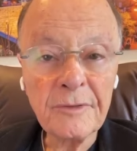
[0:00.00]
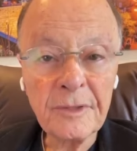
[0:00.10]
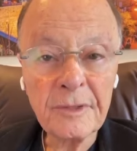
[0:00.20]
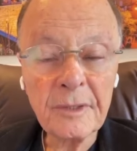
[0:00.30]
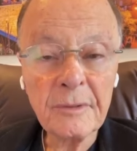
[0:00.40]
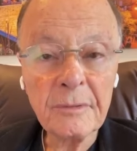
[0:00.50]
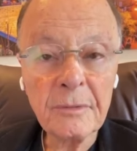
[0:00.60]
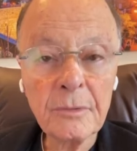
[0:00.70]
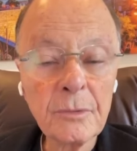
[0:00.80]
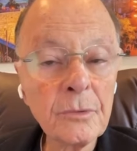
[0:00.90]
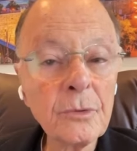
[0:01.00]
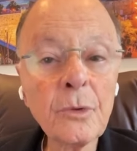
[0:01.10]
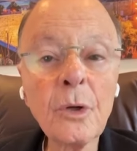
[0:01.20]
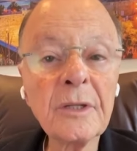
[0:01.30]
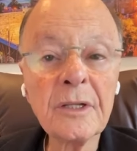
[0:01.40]
all your life,
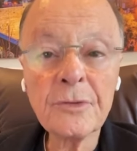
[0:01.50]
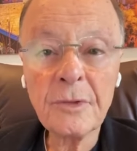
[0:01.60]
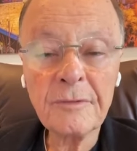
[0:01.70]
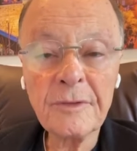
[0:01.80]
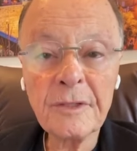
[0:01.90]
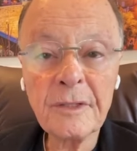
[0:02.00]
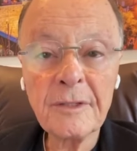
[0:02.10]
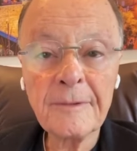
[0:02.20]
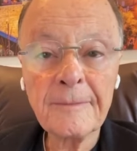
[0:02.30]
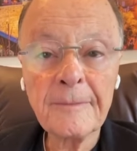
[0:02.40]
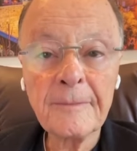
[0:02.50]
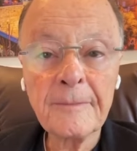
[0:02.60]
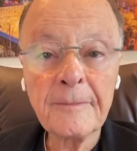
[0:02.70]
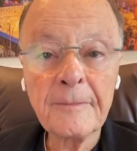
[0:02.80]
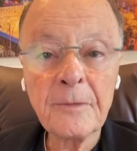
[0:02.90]
your whole
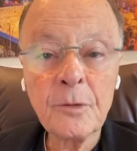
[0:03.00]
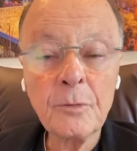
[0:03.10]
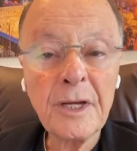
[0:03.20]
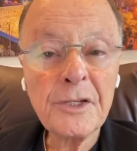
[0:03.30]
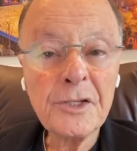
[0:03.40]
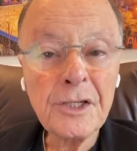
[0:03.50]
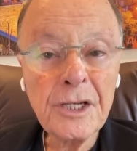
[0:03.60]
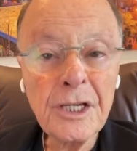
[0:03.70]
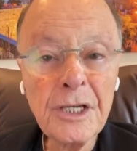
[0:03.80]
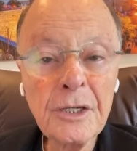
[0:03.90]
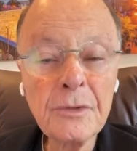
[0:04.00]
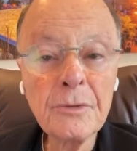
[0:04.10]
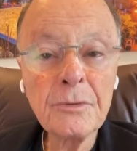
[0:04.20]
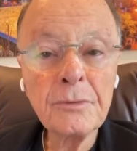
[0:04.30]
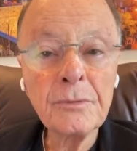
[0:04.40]
life. It's not
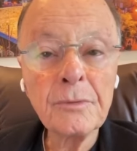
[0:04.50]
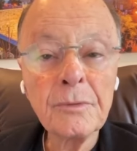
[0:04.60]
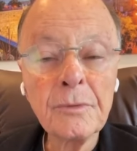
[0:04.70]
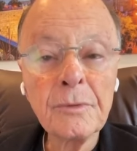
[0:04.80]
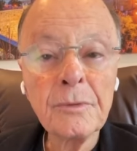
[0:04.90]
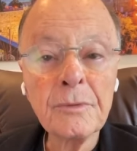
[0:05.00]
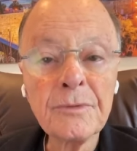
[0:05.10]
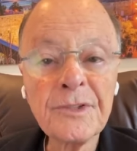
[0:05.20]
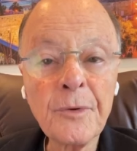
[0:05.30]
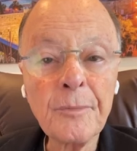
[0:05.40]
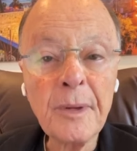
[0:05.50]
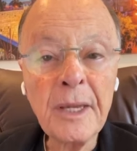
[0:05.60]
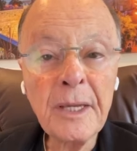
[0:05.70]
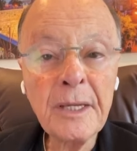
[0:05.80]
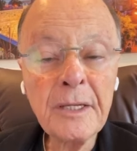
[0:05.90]
money,
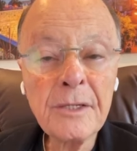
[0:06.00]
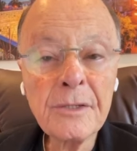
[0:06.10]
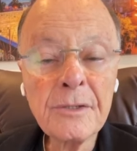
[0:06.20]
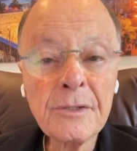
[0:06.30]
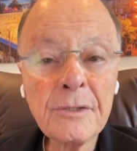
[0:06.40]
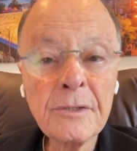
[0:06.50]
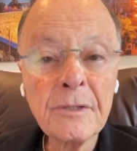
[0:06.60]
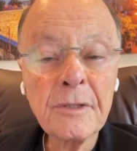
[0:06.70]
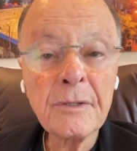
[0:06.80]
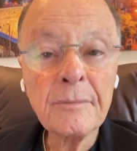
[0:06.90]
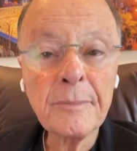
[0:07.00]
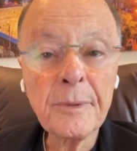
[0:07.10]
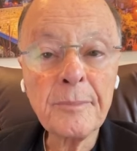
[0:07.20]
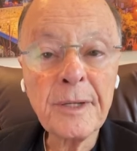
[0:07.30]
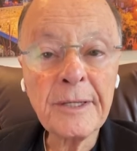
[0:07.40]
it's not assets,
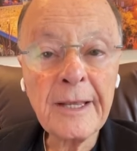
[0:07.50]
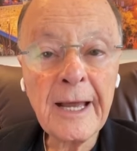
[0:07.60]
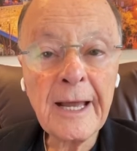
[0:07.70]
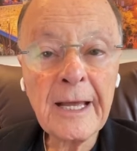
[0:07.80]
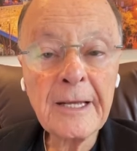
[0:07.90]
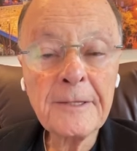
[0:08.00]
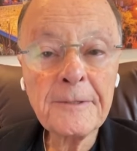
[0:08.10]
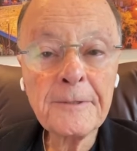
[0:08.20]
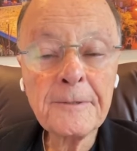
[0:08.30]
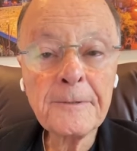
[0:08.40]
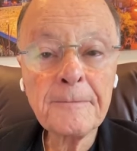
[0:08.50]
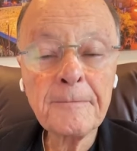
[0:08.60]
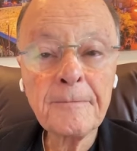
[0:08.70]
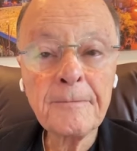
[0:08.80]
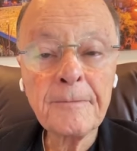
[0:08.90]

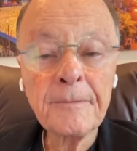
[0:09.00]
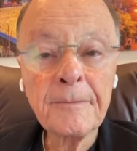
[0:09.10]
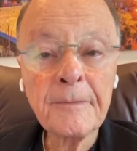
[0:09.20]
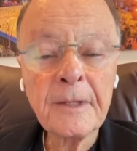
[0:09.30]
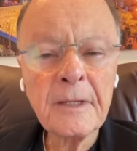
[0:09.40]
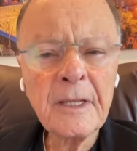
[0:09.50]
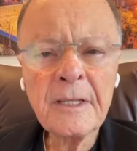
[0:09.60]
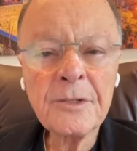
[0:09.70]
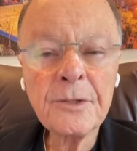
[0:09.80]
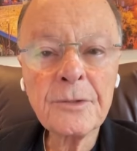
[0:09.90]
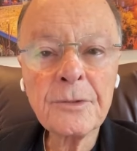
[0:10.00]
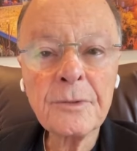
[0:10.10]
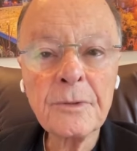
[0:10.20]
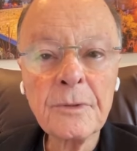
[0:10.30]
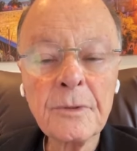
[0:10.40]
properties, nothing
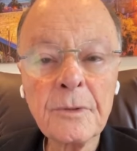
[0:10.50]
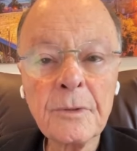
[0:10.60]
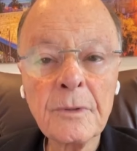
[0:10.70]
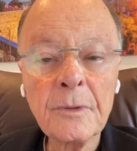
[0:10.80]
like that.